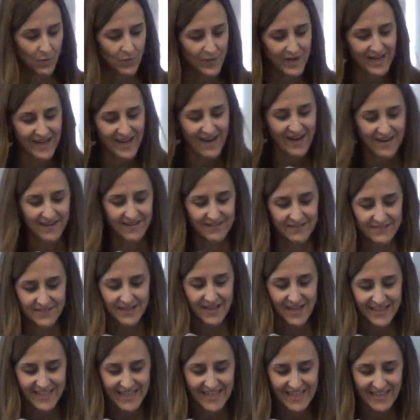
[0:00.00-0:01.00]
We are
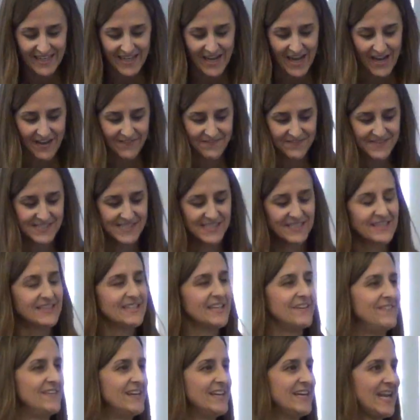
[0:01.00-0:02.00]
lucky enough to
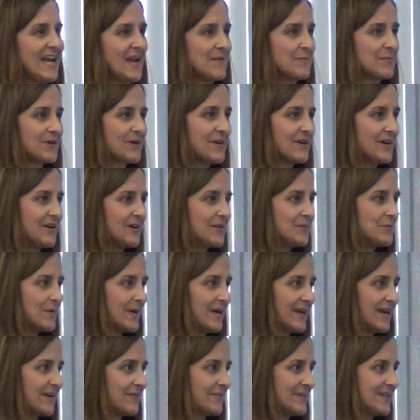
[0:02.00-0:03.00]
live in a neighborhood
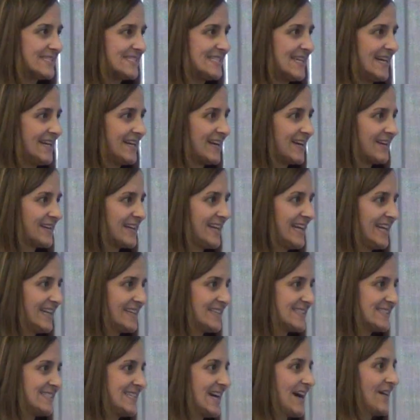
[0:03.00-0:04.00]
where we send our
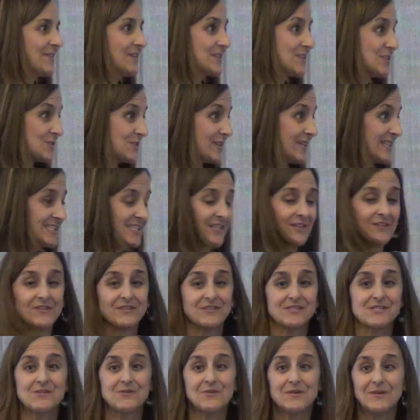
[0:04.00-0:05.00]
kids down the street to go
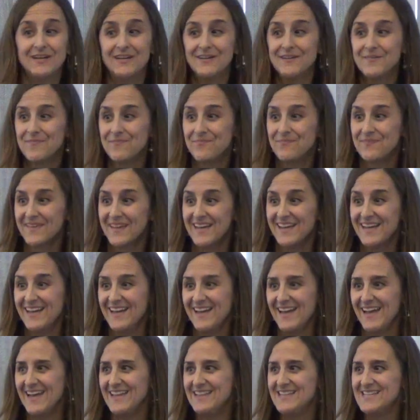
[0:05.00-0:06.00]
to school.
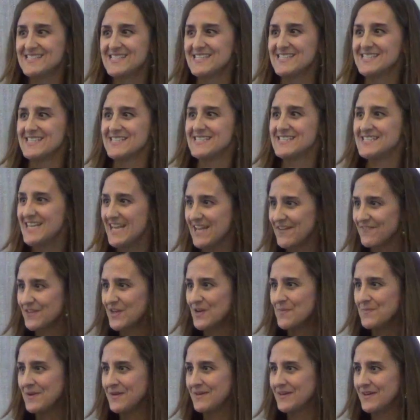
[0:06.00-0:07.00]
And this is a safe
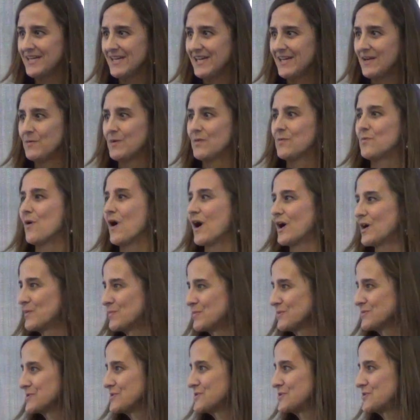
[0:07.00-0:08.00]
community with
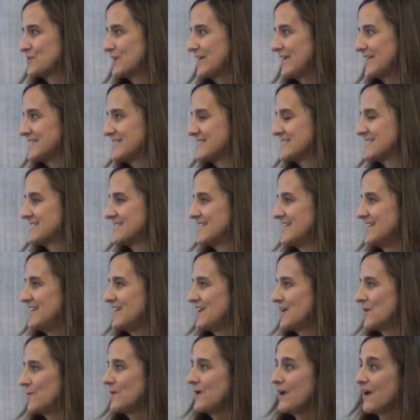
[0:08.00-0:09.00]
walkable streets.
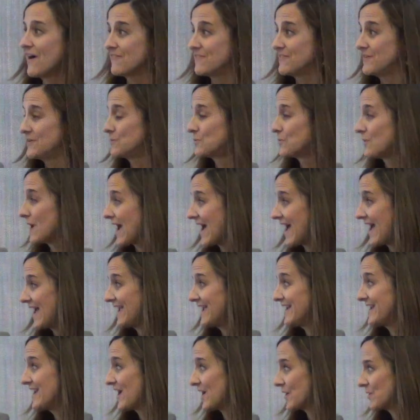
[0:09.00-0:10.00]
We often
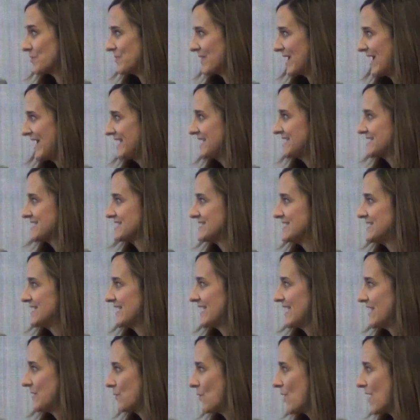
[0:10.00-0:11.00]
ride our bikes
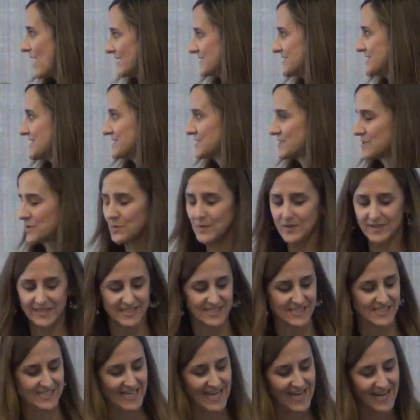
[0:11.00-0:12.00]
and walk to school
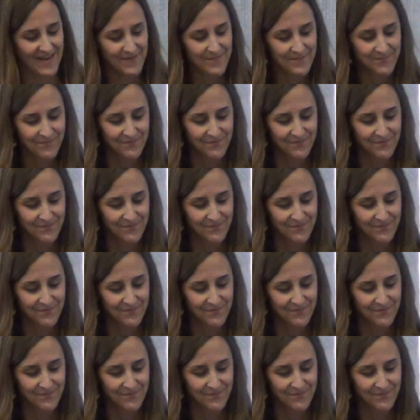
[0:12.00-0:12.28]
each day,